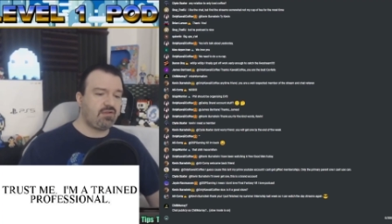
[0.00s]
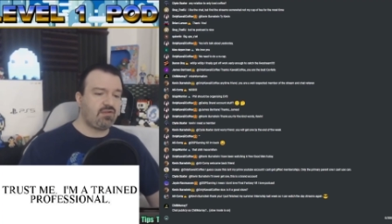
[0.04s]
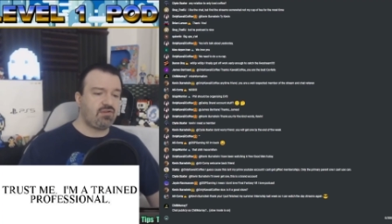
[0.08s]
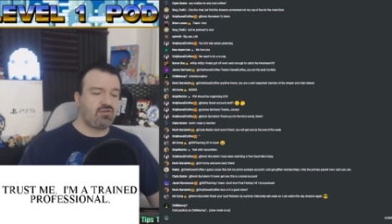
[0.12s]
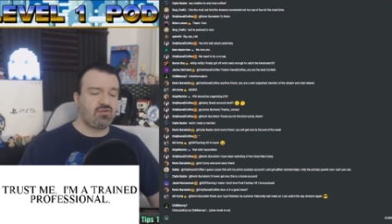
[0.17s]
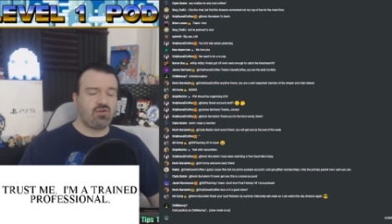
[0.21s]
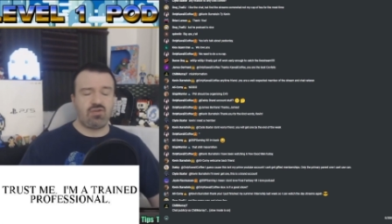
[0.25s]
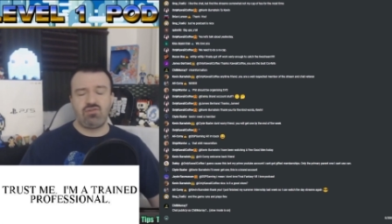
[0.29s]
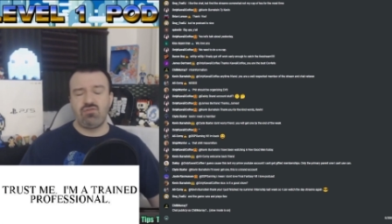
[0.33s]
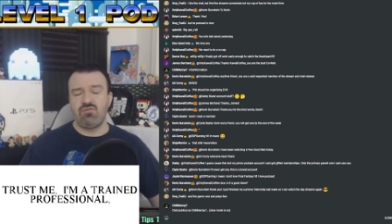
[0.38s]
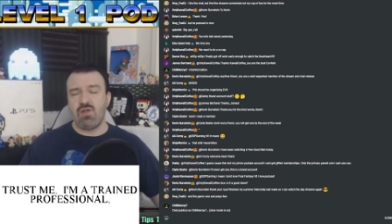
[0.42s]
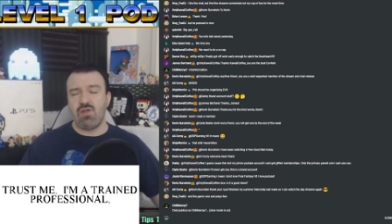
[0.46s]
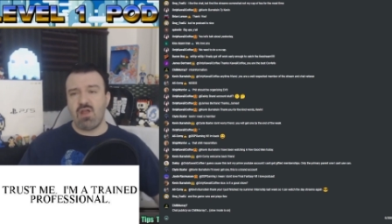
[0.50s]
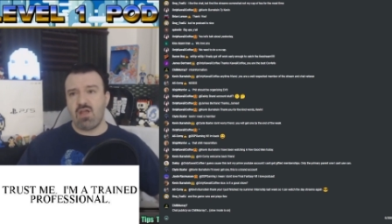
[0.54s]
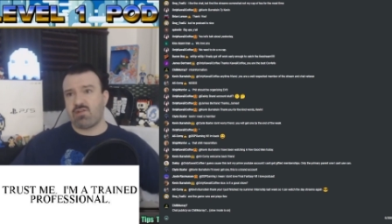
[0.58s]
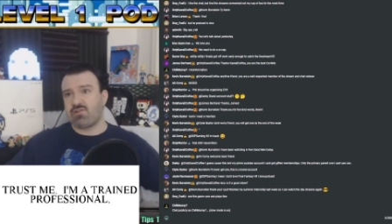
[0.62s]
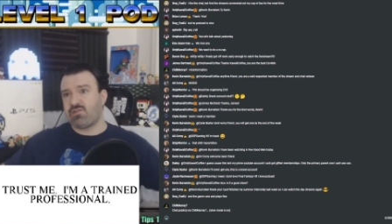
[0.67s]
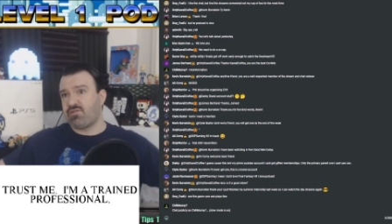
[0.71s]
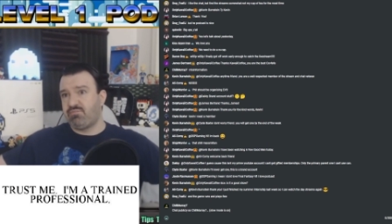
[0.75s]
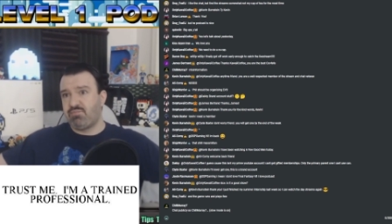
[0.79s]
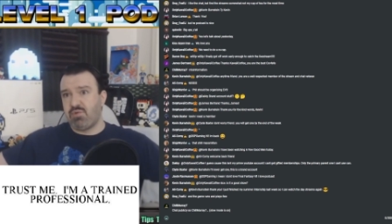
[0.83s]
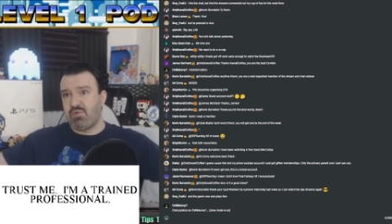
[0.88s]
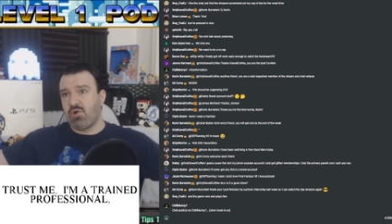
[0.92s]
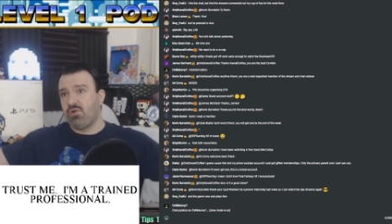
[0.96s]
not to try to
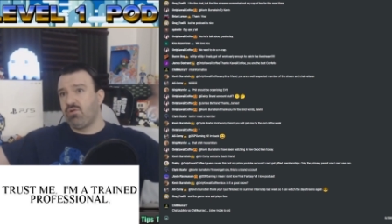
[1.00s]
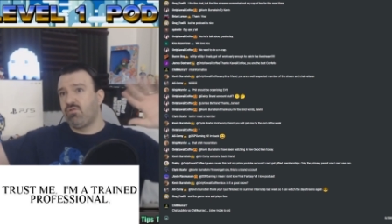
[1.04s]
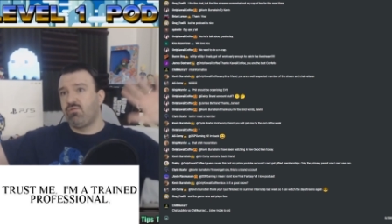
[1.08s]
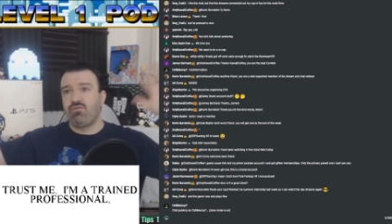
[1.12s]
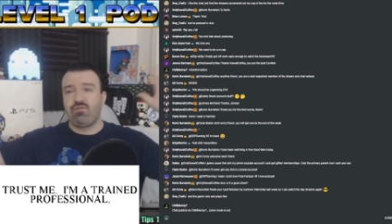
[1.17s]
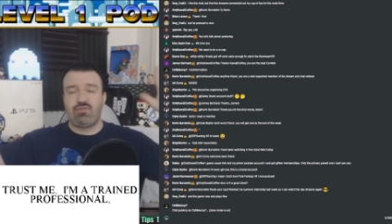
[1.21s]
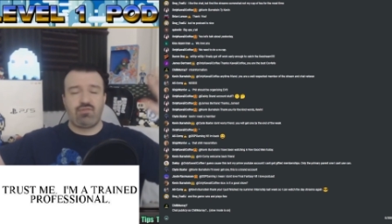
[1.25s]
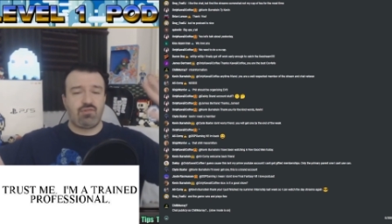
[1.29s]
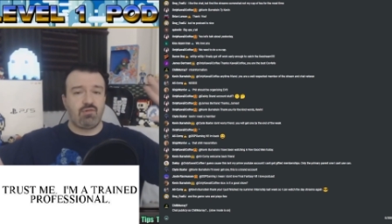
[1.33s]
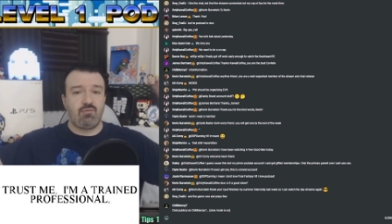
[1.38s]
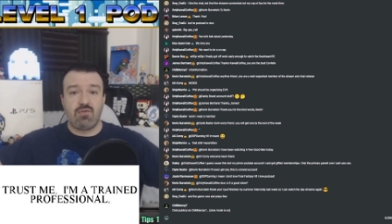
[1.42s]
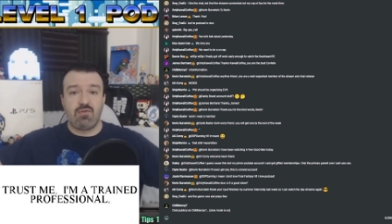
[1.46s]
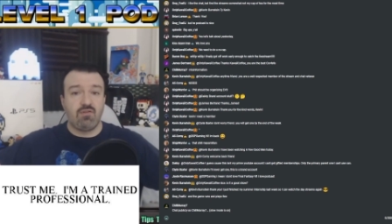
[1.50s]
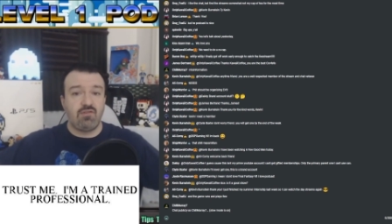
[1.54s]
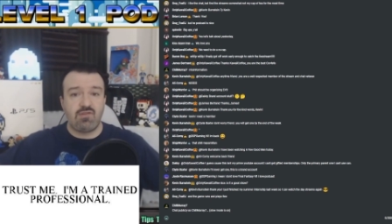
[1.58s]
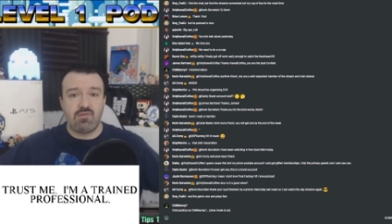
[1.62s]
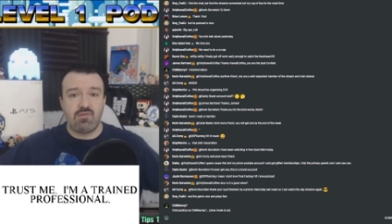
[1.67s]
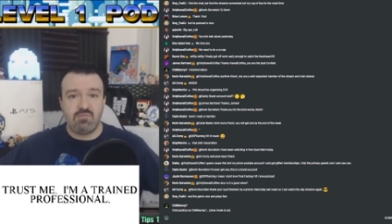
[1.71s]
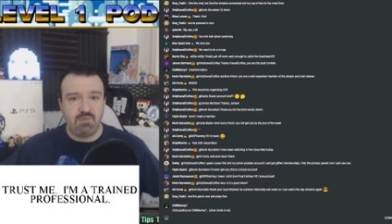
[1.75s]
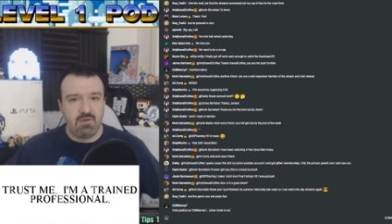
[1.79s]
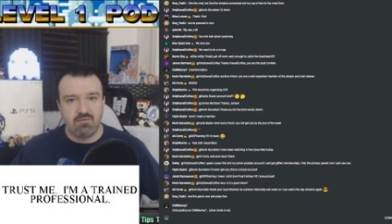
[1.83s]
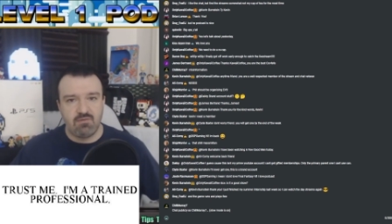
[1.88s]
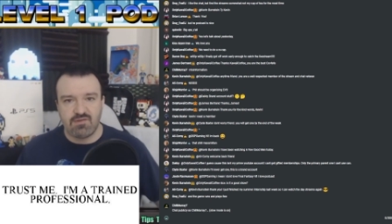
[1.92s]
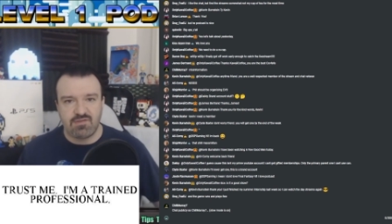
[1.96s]
expose some
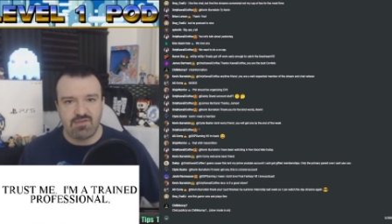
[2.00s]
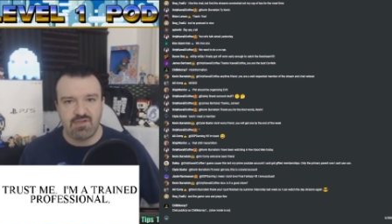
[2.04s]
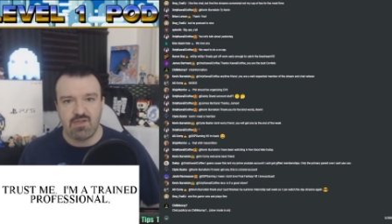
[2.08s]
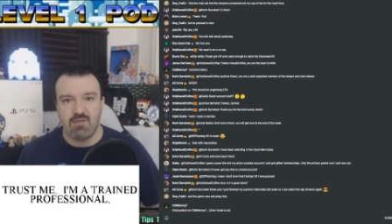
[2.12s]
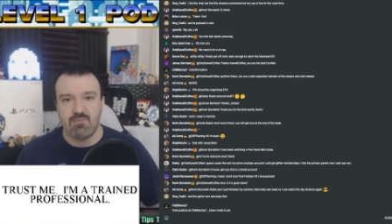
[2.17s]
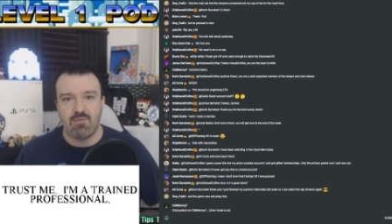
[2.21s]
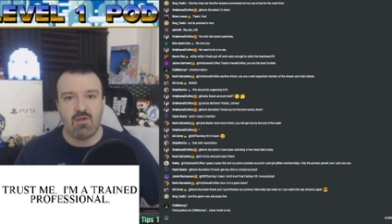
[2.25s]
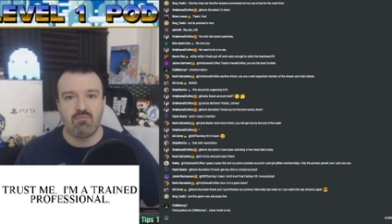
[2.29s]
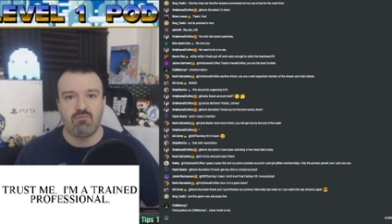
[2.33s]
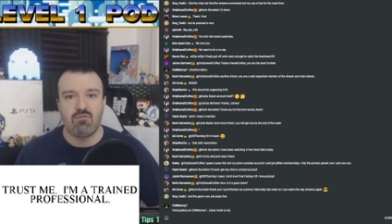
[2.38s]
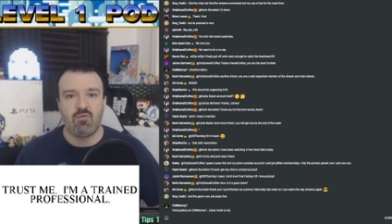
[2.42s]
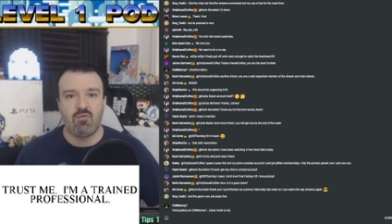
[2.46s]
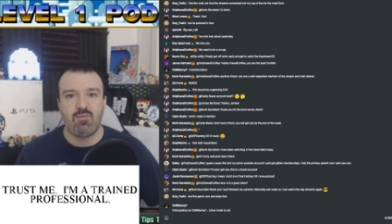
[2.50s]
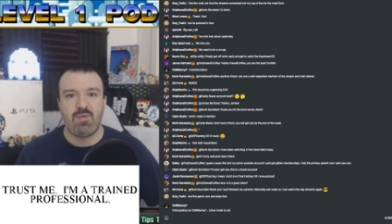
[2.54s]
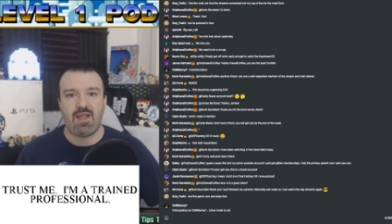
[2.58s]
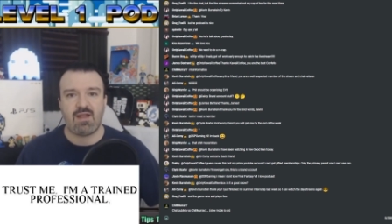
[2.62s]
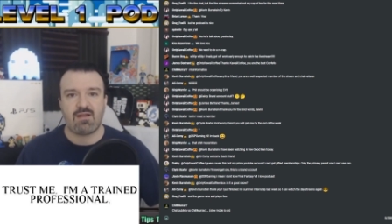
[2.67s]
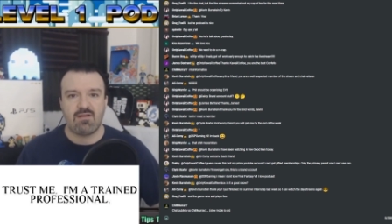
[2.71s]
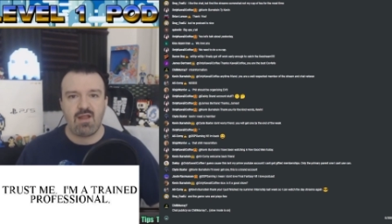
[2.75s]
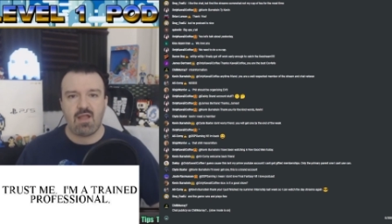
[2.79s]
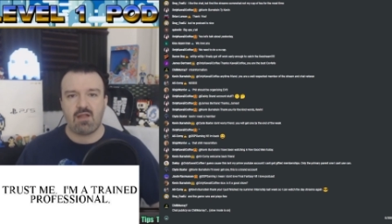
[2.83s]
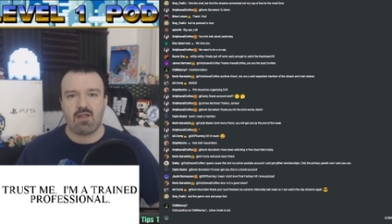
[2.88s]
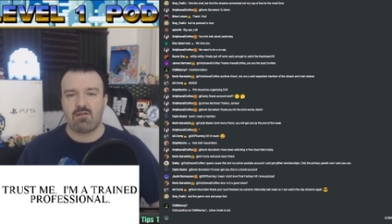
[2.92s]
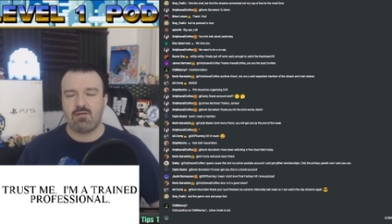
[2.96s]
conspiracy about
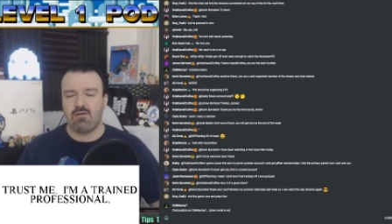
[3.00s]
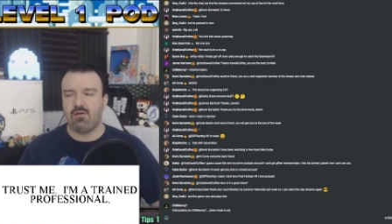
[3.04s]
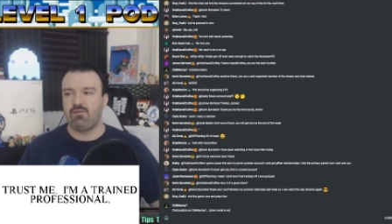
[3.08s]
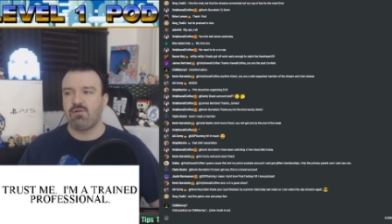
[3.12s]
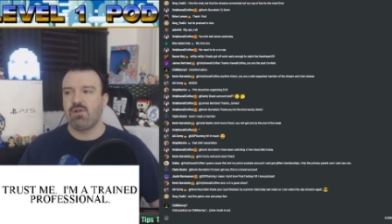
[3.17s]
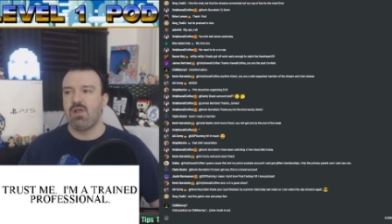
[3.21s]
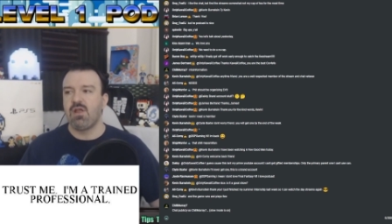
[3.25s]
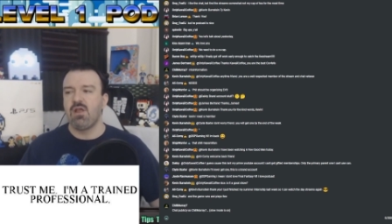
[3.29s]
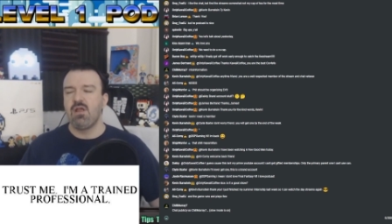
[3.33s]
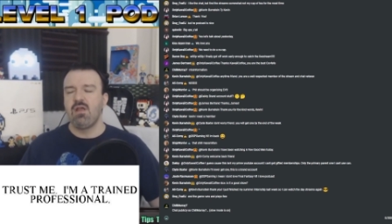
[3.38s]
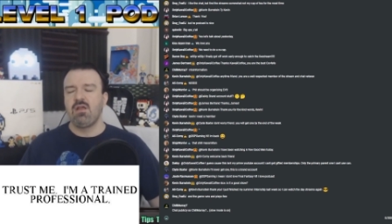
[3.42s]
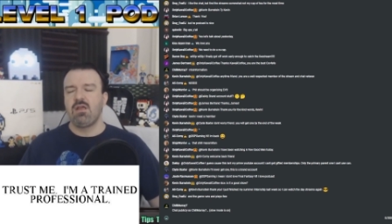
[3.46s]
rollback netcode.